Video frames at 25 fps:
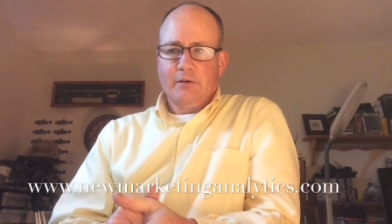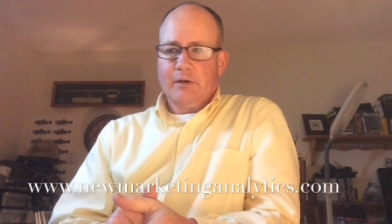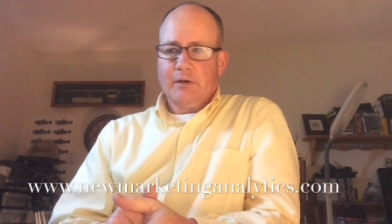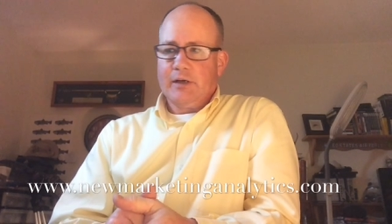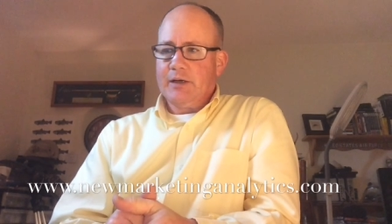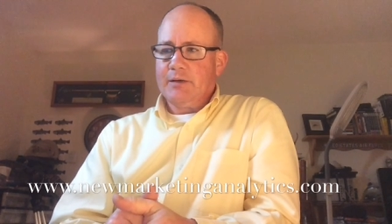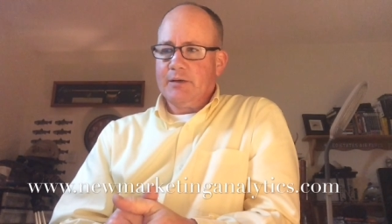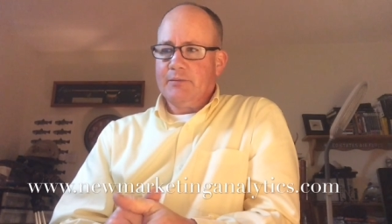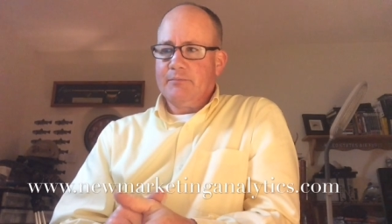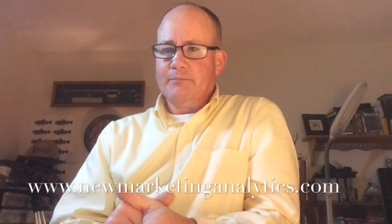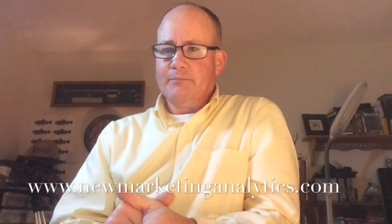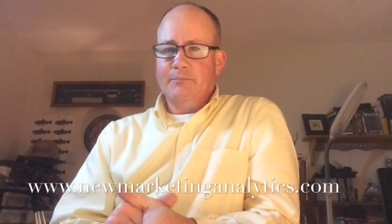
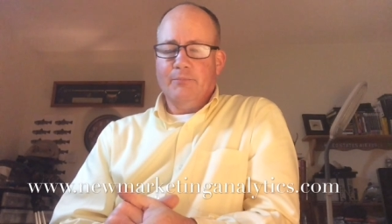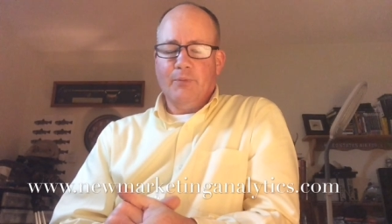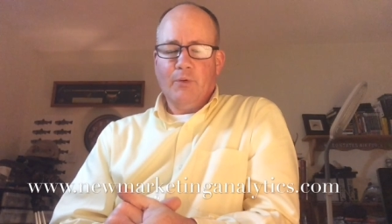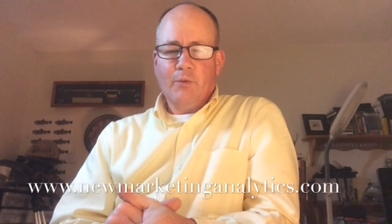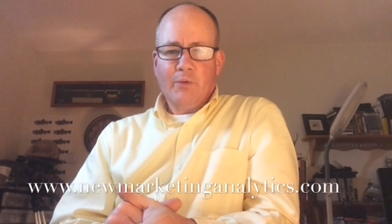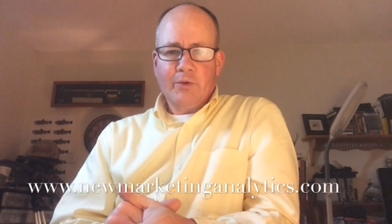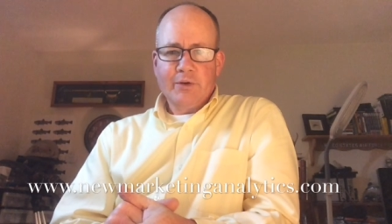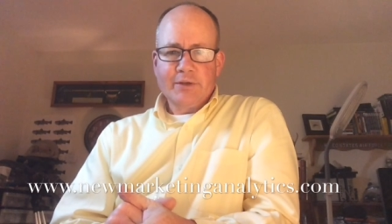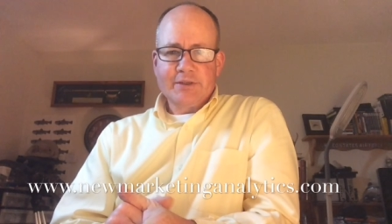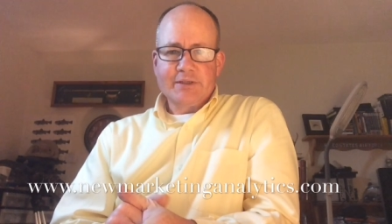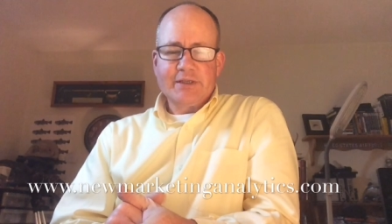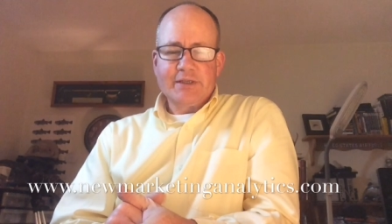Uh,
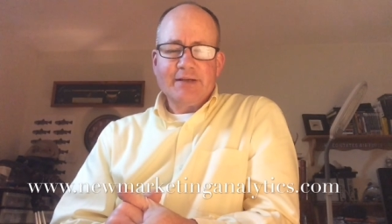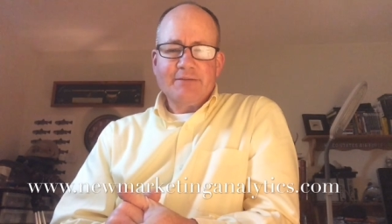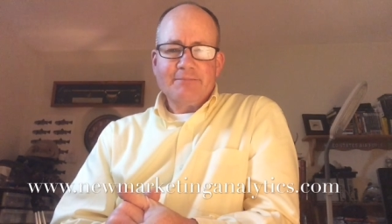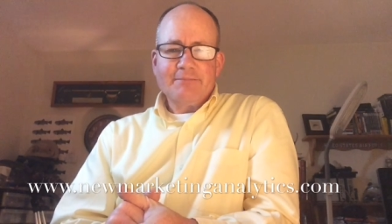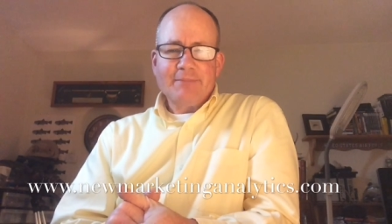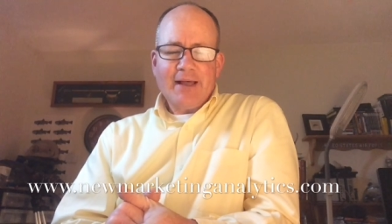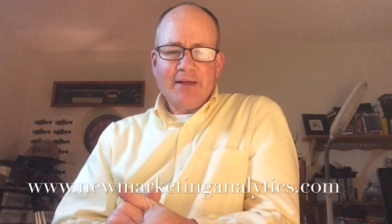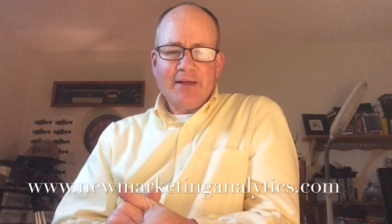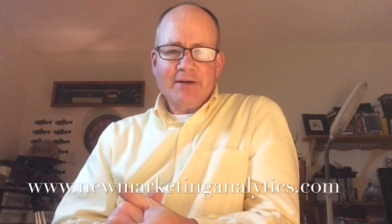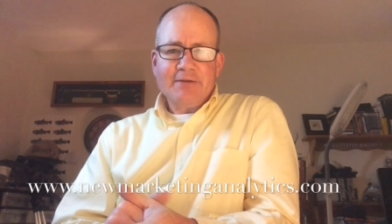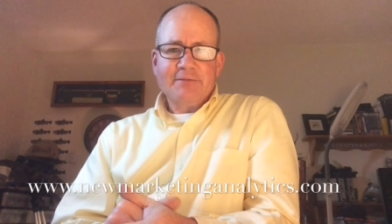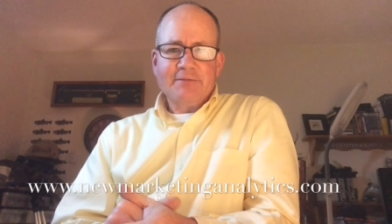the
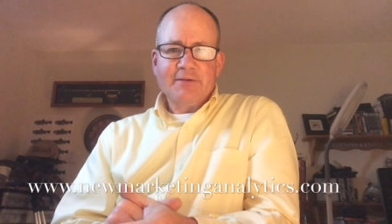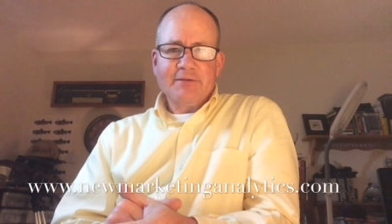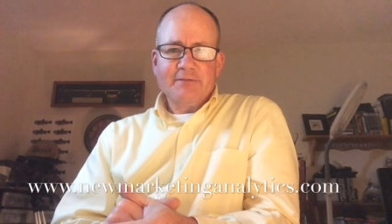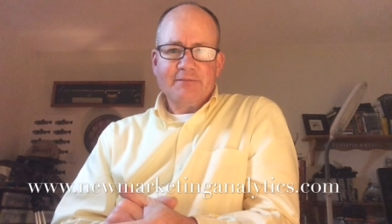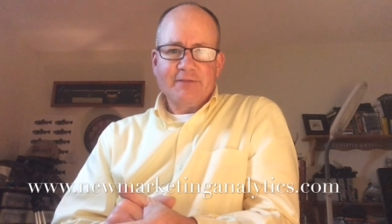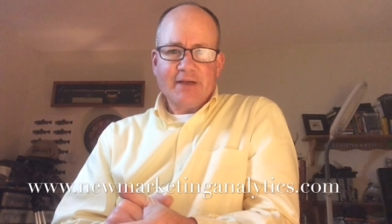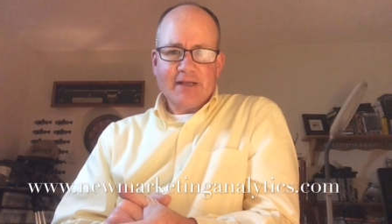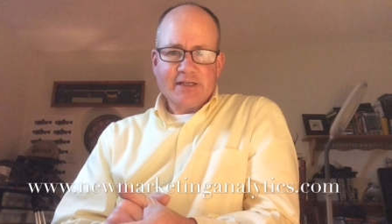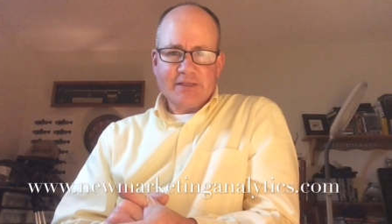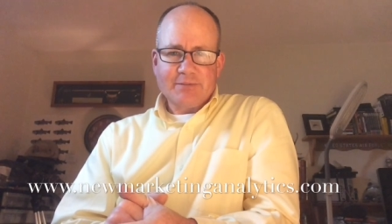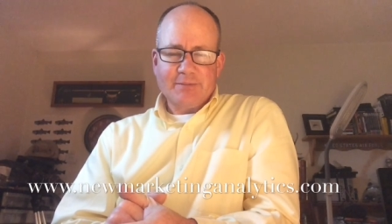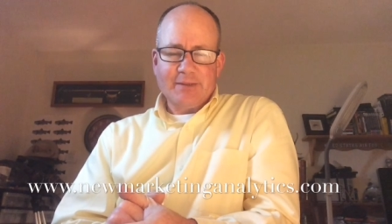amount of
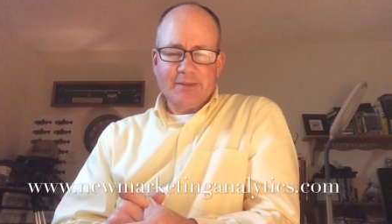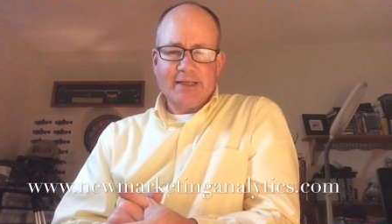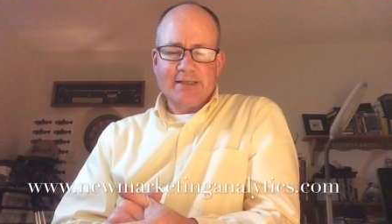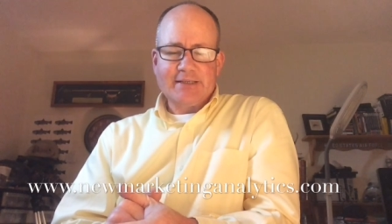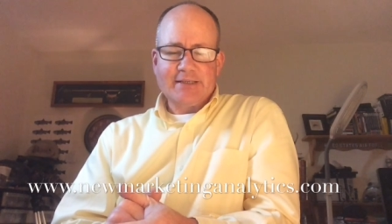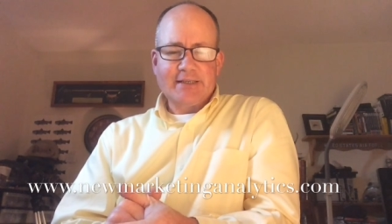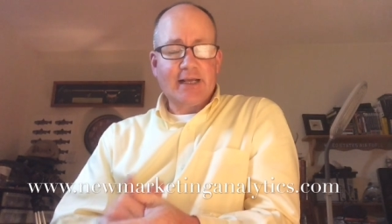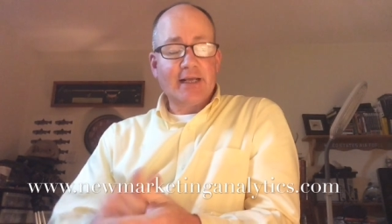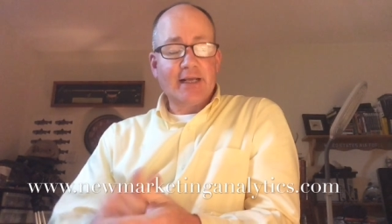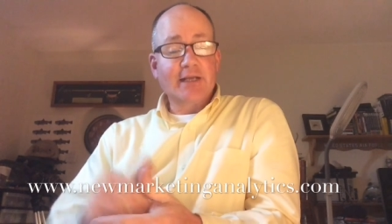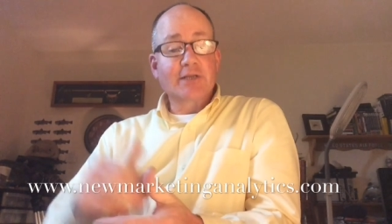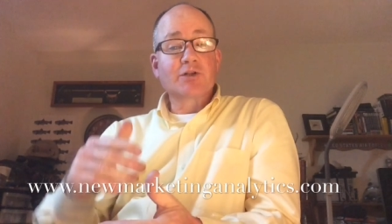investment
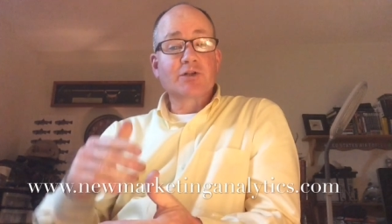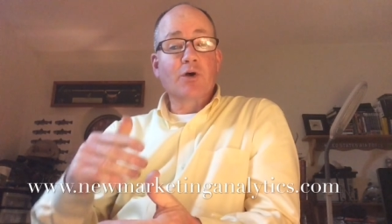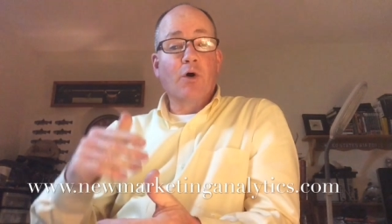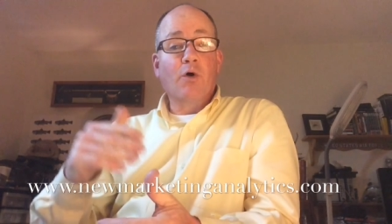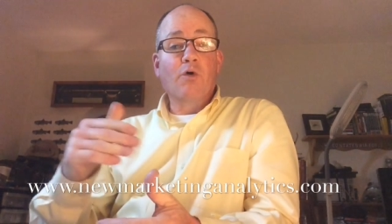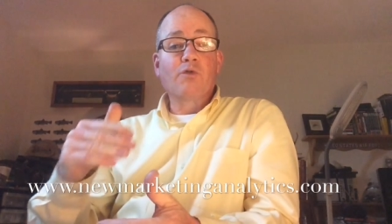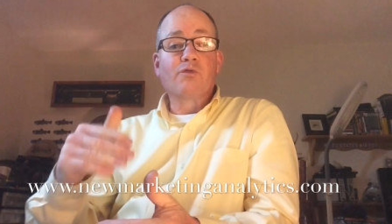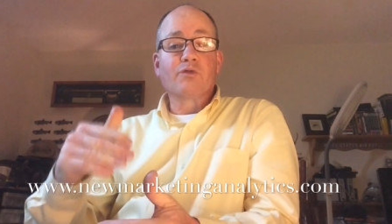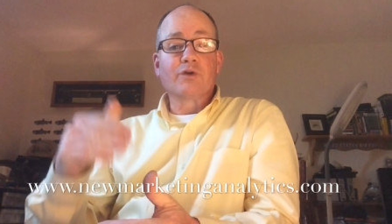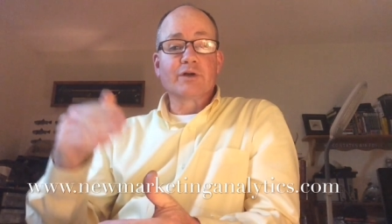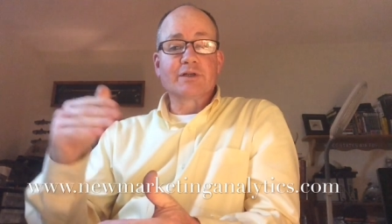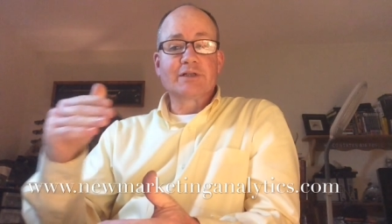it takes
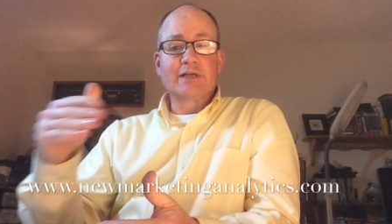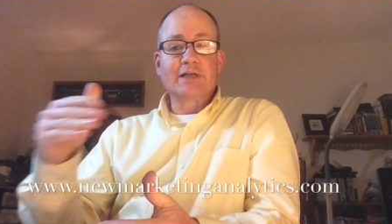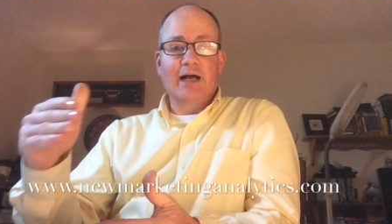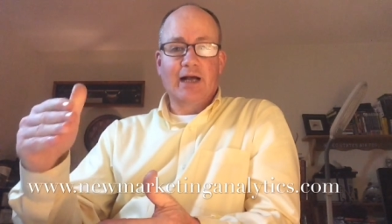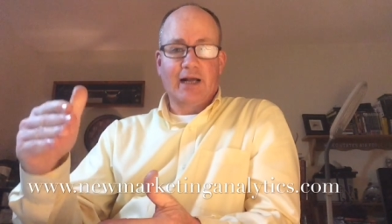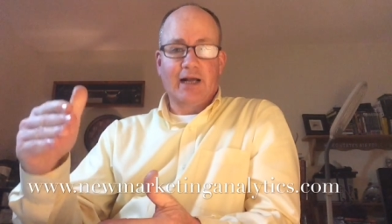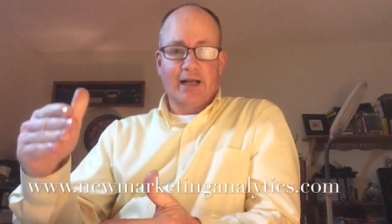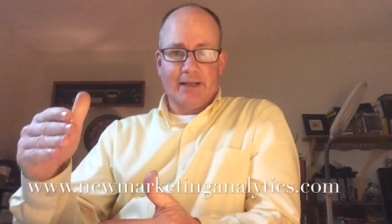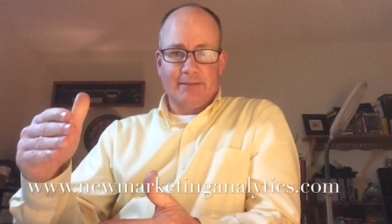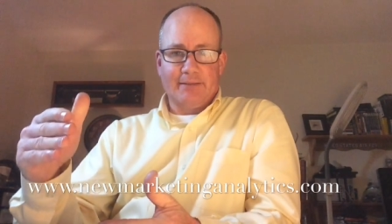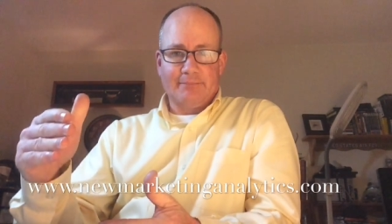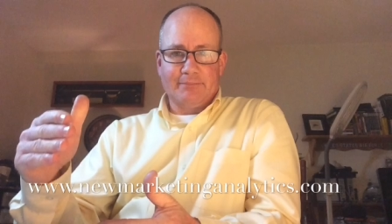over
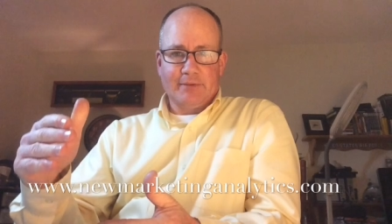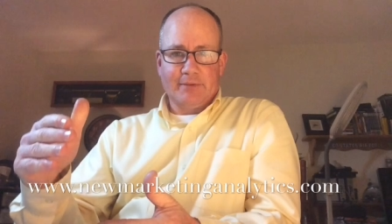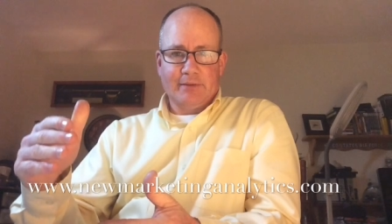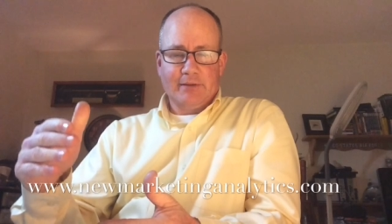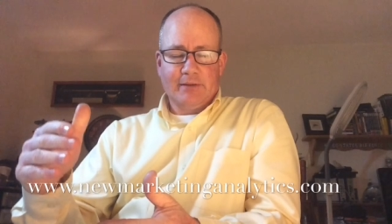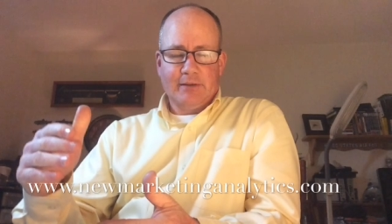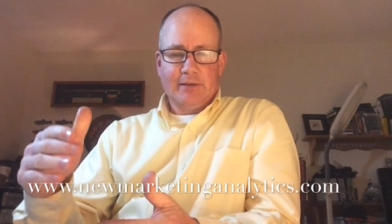time